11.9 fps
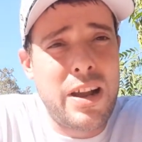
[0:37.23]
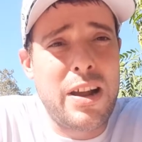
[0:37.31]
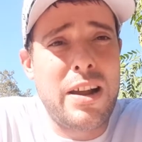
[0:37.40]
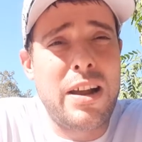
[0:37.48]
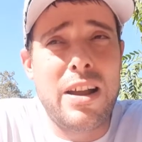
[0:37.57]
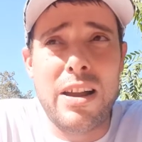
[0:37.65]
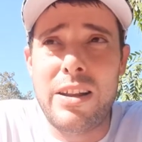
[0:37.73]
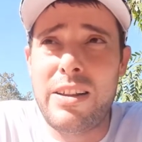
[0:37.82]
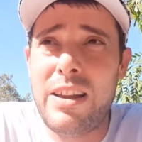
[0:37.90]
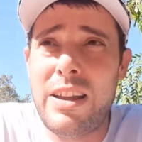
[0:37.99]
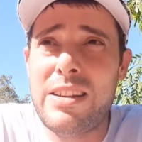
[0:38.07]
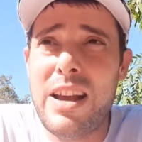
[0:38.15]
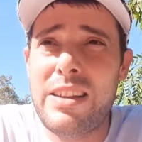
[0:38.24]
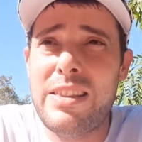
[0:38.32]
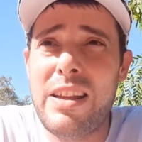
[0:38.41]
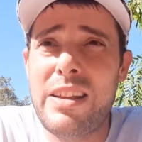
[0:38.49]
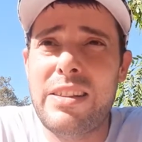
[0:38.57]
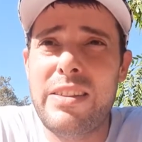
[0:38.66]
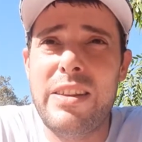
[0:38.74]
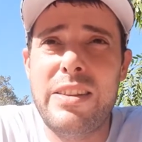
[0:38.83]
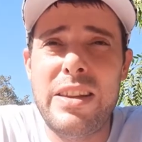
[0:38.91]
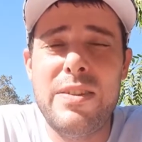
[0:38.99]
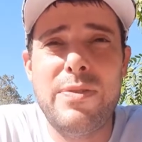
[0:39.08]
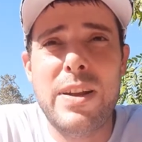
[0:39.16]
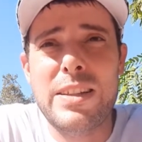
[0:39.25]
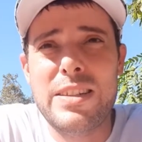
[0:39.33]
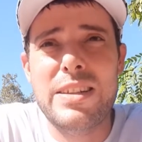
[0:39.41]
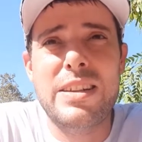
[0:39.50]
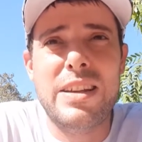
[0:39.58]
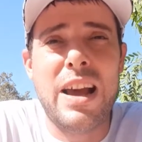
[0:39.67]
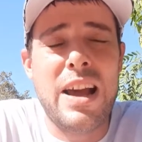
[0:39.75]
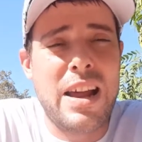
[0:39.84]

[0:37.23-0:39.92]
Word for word: uh, and I think the defense, I,